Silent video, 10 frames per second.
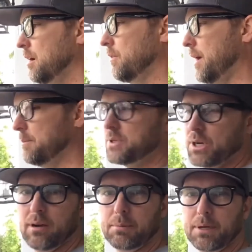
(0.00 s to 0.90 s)
a wrap
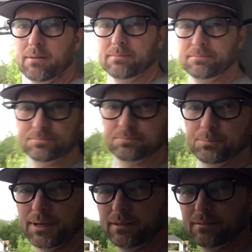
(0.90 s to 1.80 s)
job,
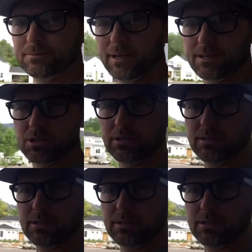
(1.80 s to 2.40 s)
but as you can